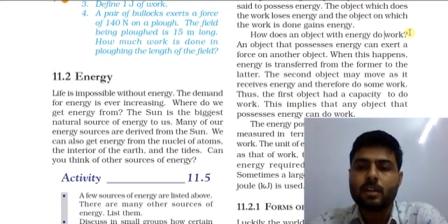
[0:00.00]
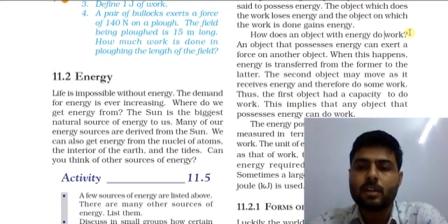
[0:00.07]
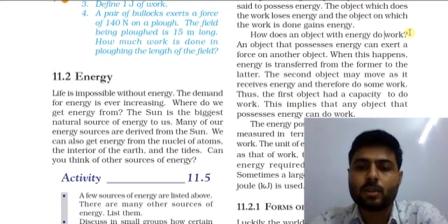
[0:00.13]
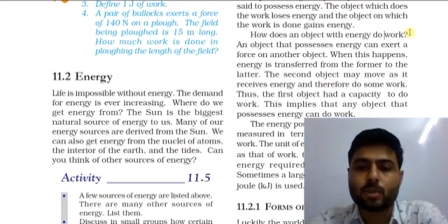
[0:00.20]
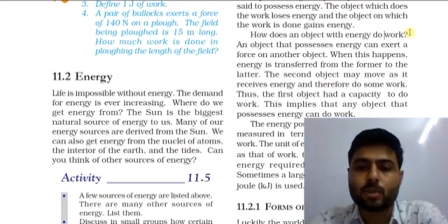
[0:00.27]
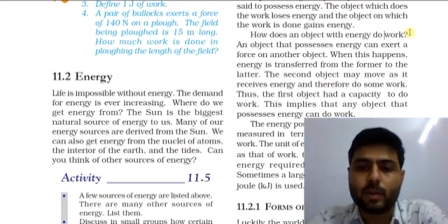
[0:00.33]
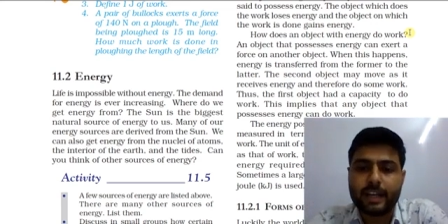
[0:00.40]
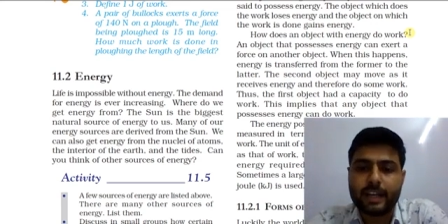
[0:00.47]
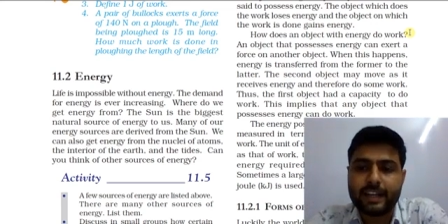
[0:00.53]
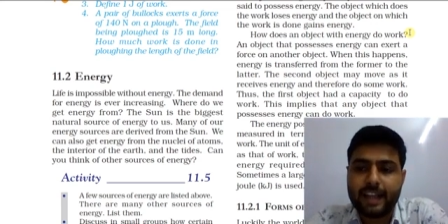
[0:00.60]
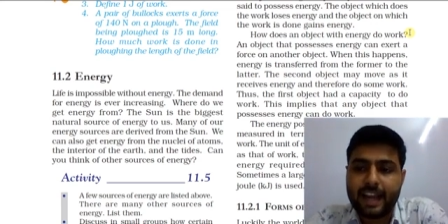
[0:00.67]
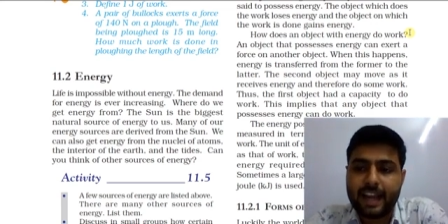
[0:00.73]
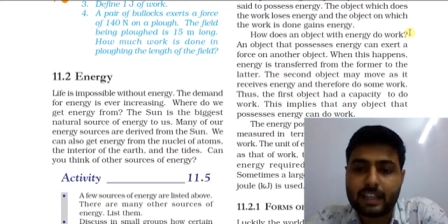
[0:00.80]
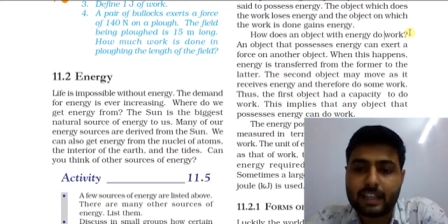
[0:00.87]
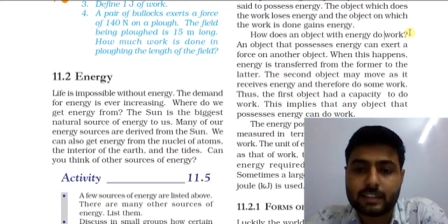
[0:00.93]
So it
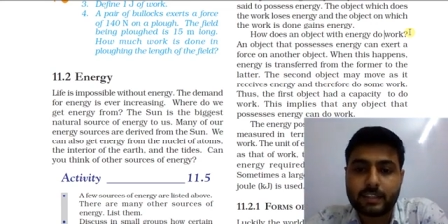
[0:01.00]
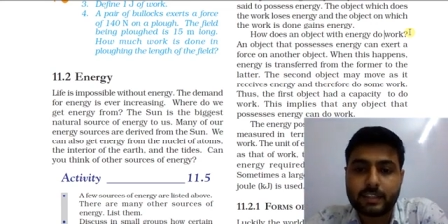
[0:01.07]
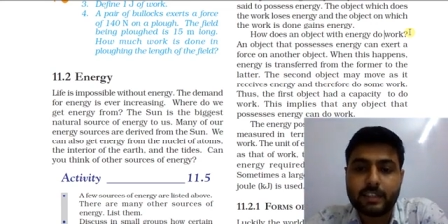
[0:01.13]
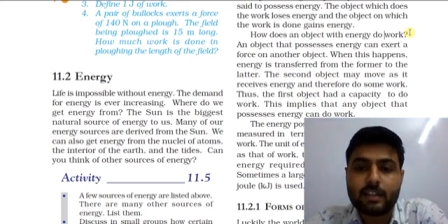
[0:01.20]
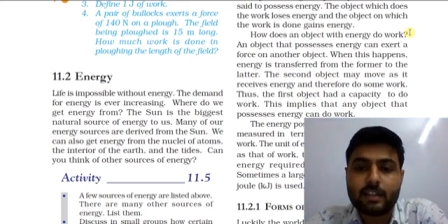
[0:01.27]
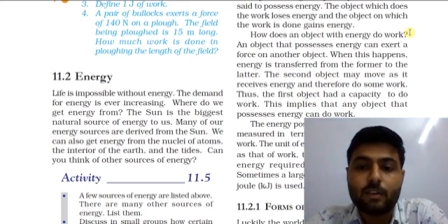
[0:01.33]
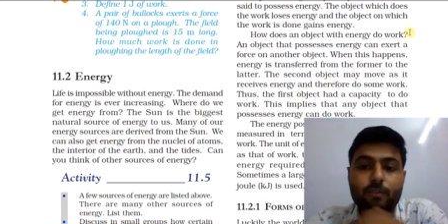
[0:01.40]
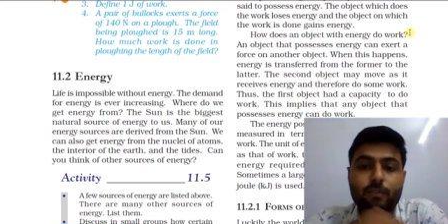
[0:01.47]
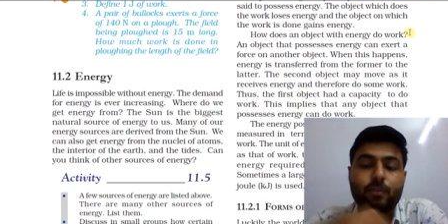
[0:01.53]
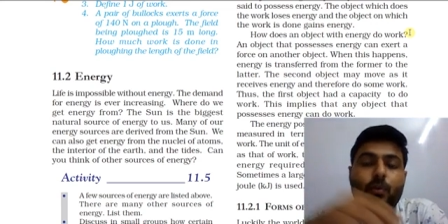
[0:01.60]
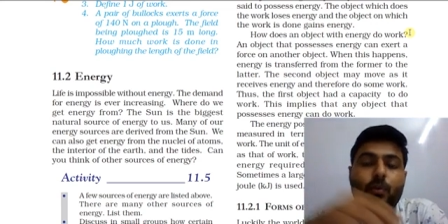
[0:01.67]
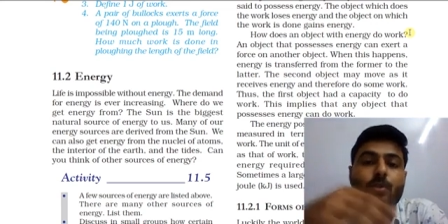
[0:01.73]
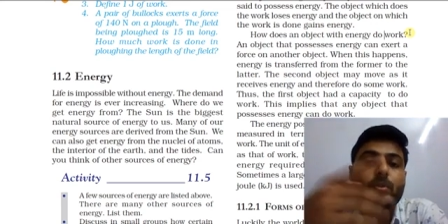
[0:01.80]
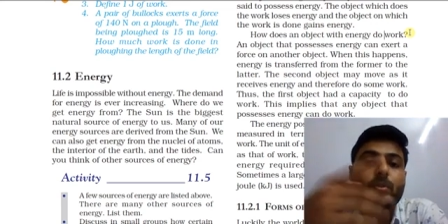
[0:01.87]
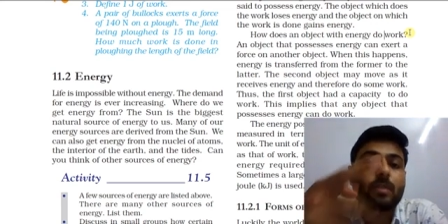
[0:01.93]
exert
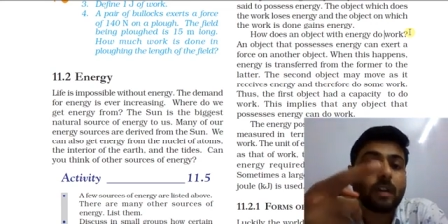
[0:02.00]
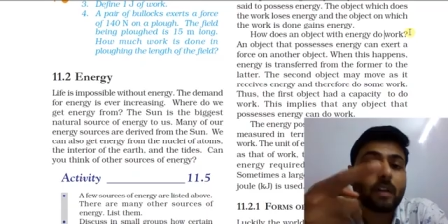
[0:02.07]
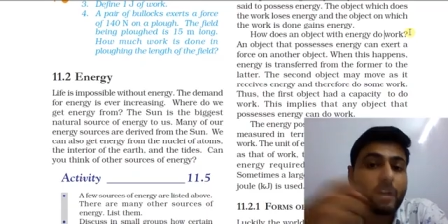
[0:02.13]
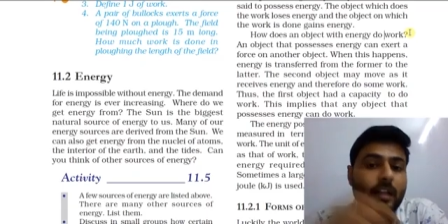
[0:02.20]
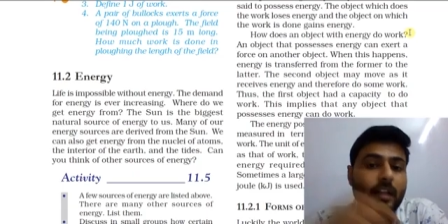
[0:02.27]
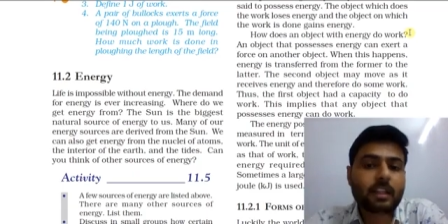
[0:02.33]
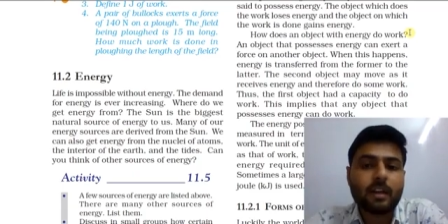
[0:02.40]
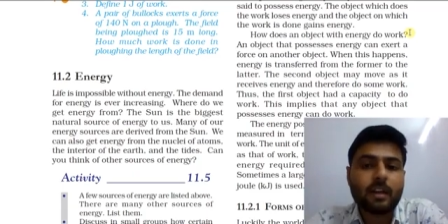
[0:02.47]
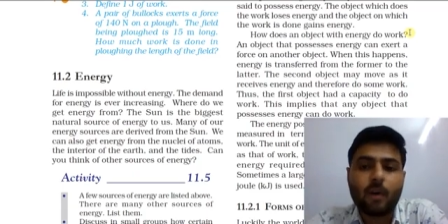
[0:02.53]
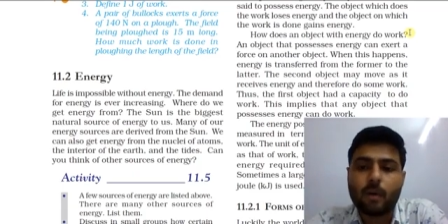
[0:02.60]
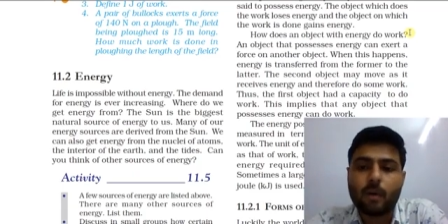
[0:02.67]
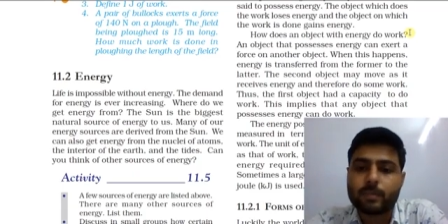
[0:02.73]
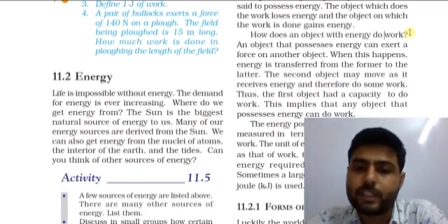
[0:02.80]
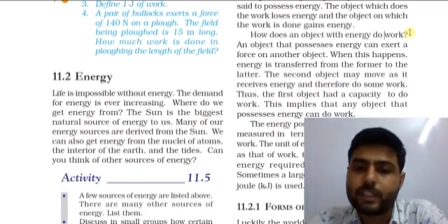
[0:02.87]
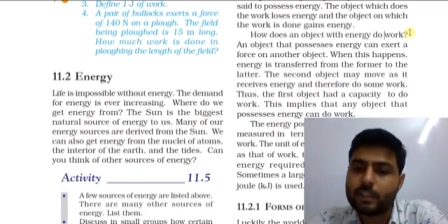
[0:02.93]
force on another
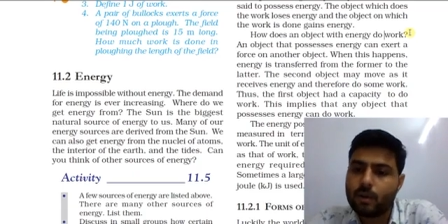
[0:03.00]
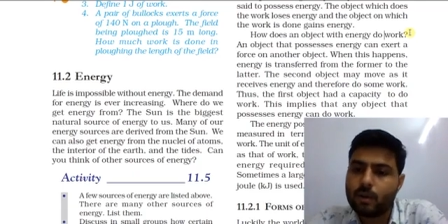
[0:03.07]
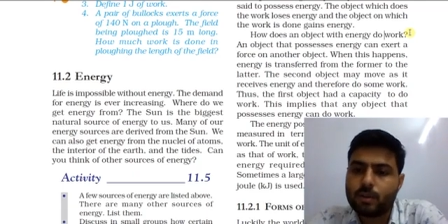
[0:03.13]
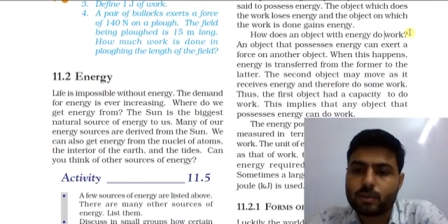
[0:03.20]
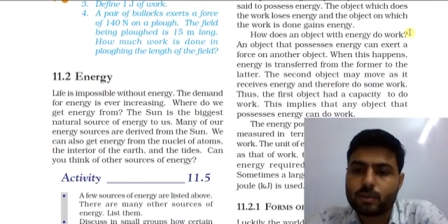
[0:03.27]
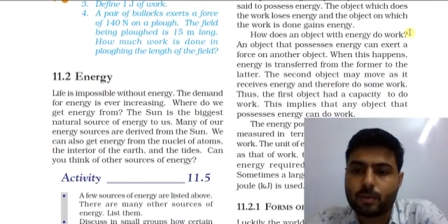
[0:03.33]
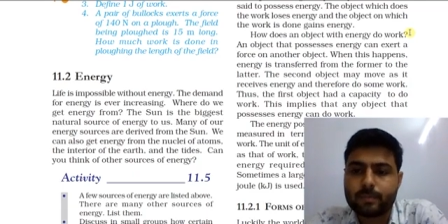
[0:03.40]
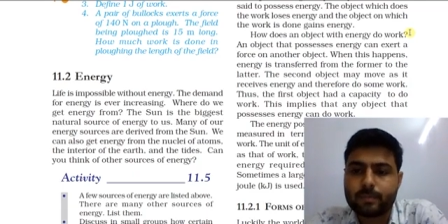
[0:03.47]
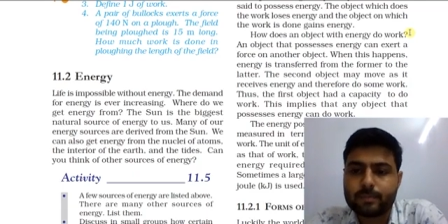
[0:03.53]
object also.